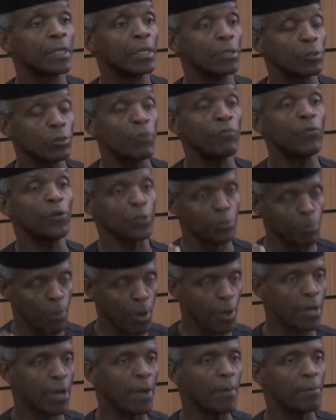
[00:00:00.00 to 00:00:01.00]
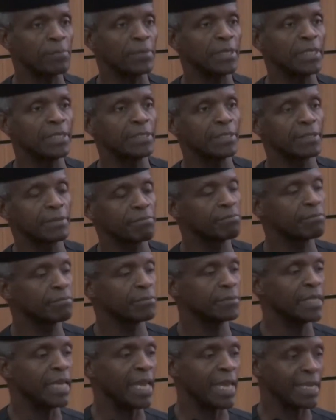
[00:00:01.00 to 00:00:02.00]
So for small companies,
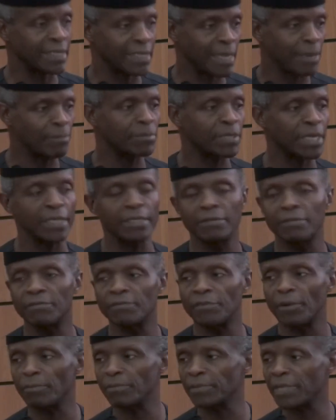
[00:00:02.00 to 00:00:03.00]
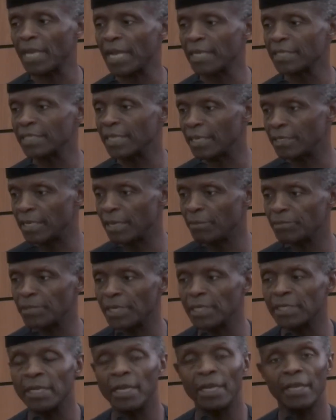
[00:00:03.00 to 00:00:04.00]
they're exempted from tax, they're
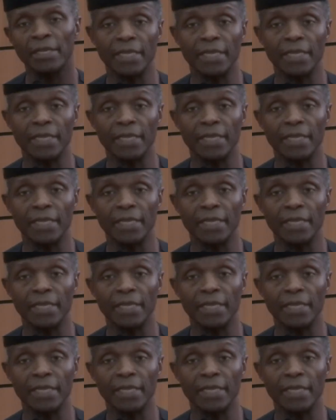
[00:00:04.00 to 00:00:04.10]
exempted,